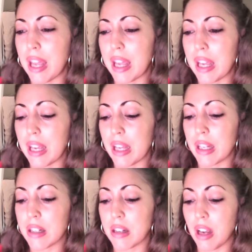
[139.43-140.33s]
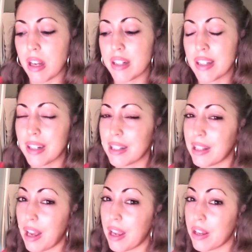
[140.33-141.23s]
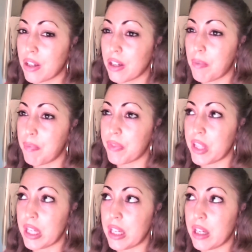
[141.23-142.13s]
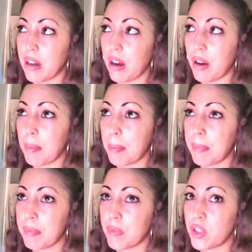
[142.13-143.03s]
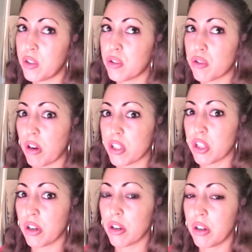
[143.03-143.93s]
and I didn't like the new structure.